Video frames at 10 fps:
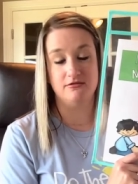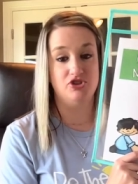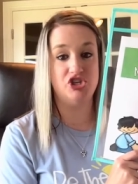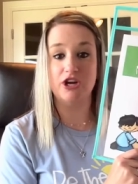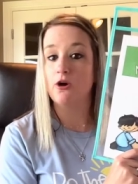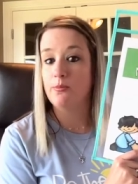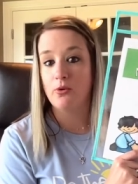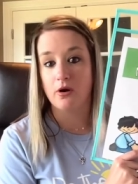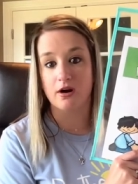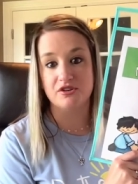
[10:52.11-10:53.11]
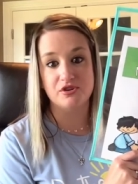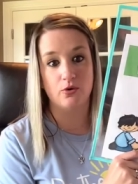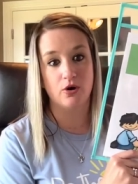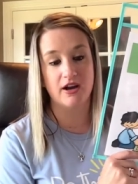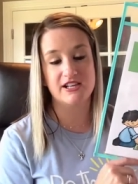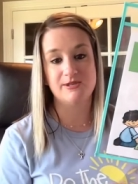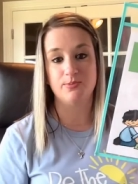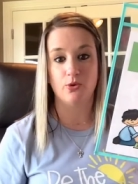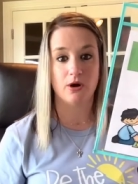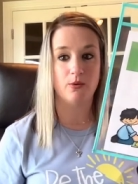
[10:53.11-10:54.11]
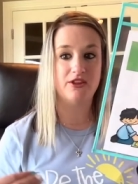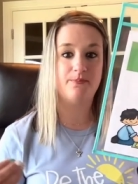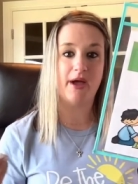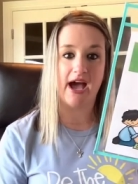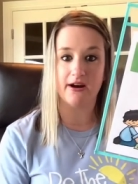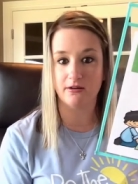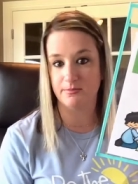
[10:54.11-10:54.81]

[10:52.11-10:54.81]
geo boards or explore with pattern